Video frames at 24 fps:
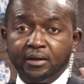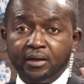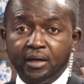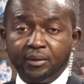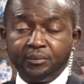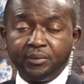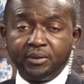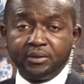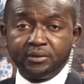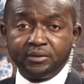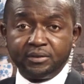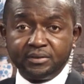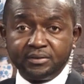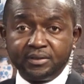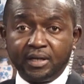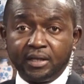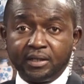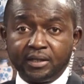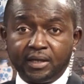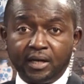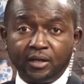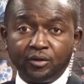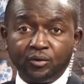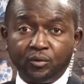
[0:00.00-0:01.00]
I mean, these are
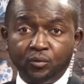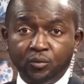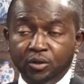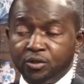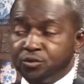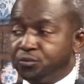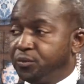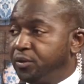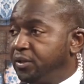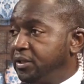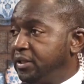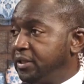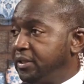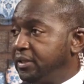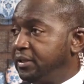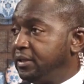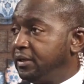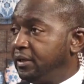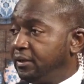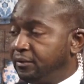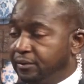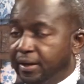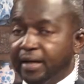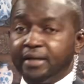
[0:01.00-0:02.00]
the kind of words we need
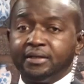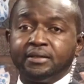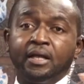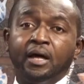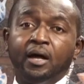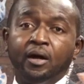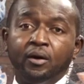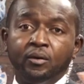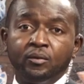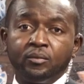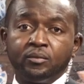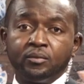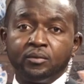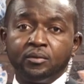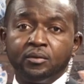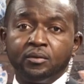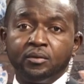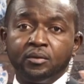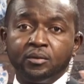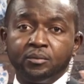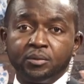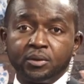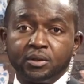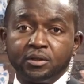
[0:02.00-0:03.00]
right now
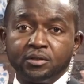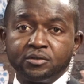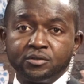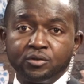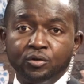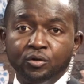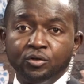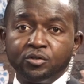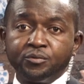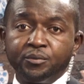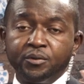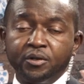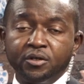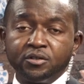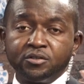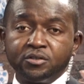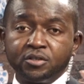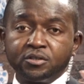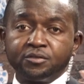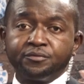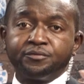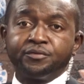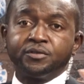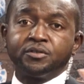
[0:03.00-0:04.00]
because it goes beyond
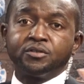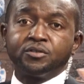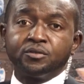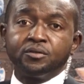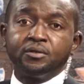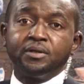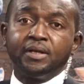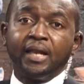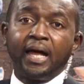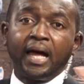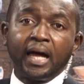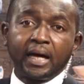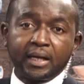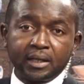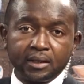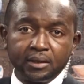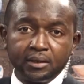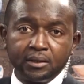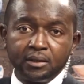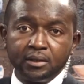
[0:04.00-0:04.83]
just physical lack.